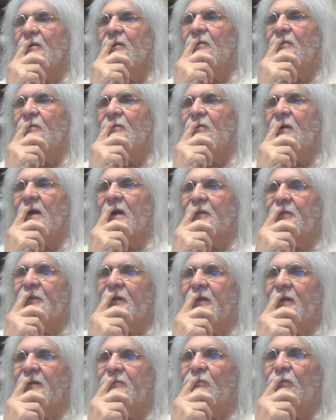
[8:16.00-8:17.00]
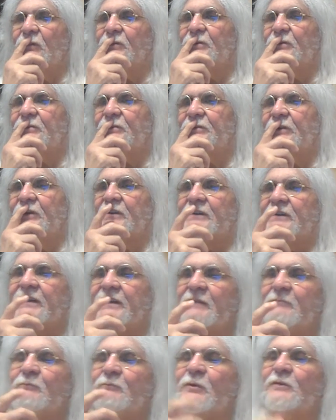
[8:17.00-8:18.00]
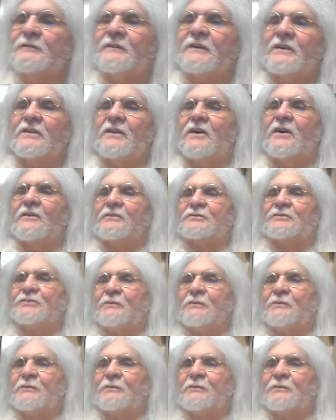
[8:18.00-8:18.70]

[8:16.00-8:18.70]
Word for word: All right, then. We're just going to keep moving along.